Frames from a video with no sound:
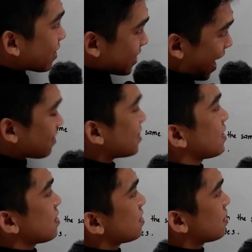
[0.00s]
x
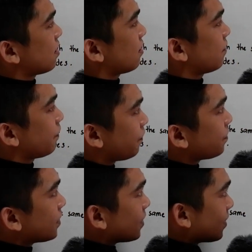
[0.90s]
axis,
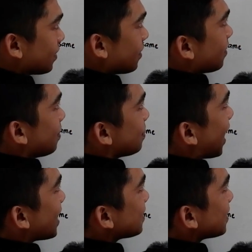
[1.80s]

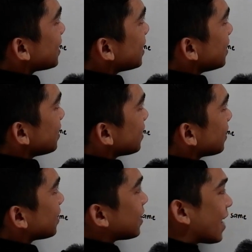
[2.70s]
90
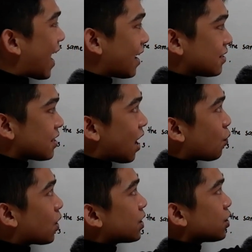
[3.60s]
lies in
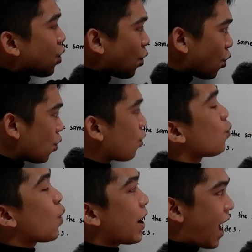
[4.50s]
our
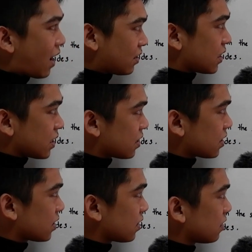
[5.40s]
y
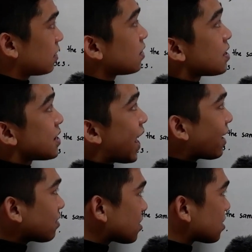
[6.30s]
axis.
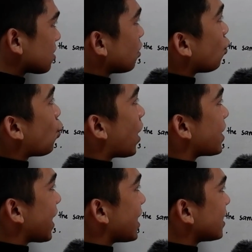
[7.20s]
Next,
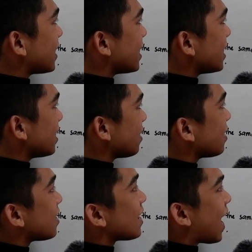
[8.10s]
180
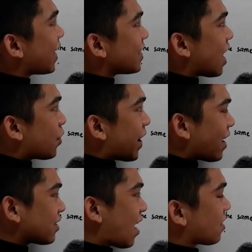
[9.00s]
lie in our
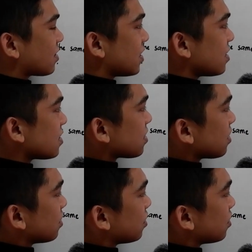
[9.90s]
x axis,